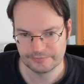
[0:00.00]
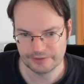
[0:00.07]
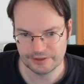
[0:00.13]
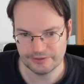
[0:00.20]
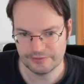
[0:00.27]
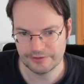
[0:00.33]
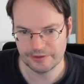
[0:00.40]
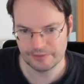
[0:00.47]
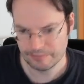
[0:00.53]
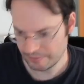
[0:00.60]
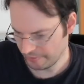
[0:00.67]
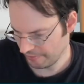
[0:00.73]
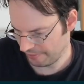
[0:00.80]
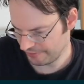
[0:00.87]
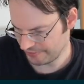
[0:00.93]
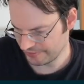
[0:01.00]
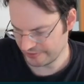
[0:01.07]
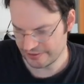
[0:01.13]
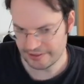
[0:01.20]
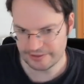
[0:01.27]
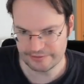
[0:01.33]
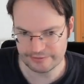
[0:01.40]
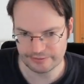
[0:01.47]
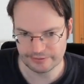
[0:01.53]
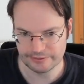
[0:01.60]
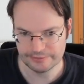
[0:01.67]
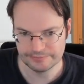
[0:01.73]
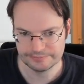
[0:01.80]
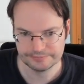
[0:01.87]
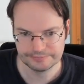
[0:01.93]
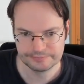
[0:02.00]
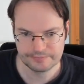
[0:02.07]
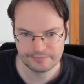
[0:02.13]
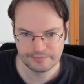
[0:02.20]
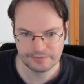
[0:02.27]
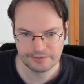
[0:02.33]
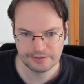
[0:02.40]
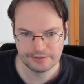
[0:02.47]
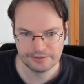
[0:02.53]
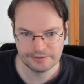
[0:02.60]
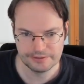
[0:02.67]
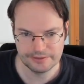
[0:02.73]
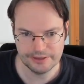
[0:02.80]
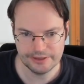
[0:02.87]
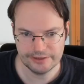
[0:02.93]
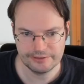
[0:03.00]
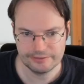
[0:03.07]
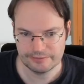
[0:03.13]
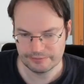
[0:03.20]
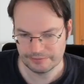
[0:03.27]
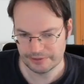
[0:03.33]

If they're both successful, then